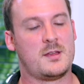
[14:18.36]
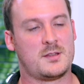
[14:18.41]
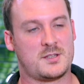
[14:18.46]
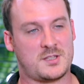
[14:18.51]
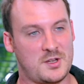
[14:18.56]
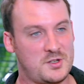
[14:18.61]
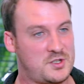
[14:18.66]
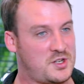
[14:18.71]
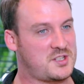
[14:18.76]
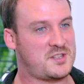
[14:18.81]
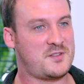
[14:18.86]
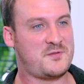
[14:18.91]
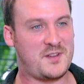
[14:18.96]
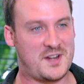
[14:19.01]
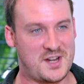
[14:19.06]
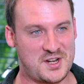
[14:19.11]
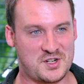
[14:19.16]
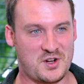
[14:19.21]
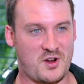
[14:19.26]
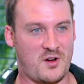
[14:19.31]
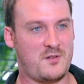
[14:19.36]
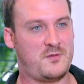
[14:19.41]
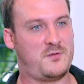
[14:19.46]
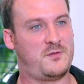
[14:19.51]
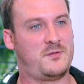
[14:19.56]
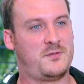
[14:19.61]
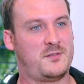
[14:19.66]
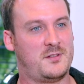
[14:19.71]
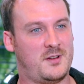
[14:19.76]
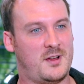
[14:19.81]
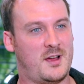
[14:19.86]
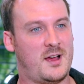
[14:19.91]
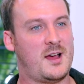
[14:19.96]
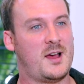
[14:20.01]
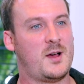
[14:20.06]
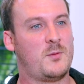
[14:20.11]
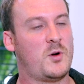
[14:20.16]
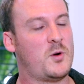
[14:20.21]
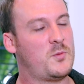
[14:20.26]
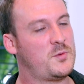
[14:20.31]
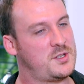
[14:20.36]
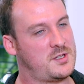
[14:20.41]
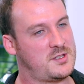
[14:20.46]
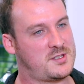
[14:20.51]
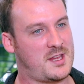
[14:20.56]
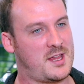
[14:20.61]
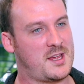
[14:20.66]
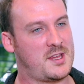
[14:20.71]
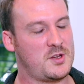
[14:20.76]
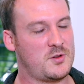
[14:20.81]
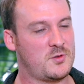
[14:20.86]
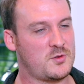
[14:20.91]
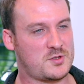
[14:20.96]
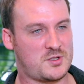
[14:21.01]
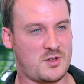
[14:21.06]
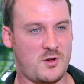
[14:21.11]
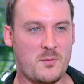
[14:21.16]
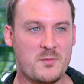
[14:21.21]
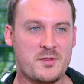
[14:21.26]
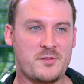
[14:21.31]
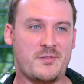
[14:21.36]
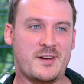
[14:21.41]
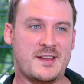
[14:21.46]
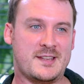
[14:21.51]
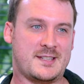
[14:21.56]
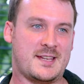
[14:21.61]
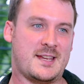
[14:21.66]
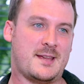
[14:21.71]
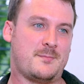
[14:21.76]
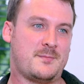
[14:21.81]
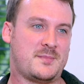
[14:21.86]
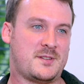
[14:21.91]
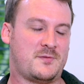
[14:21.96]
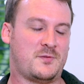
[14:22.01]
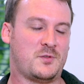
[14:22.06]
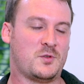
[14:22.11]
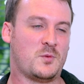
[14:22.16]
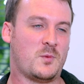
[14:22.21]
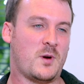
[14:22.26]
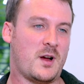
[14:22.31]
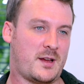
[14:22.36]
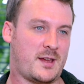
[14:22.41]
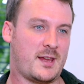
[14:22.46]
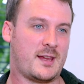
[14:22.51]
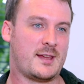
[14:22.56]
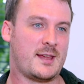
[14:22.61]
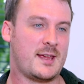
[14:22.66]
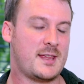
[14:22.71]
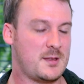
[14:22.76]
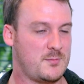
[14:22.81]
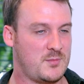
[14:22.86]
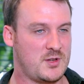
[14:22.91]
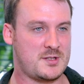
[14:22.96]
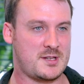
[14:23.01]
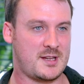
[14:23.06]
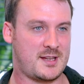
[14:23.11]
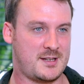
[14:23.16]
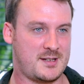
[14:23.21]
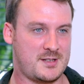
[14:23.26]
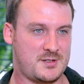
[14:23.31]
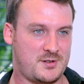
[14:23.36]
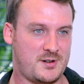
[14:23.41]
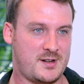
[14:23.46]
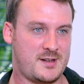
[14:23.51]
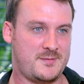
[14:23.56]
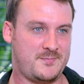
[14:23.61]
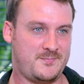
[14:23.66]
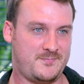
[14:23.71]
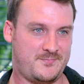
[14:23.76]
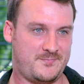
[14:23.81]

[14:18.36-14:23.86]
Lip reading: So just to finish off, what would you say are your top 3 tips for working in the music industry?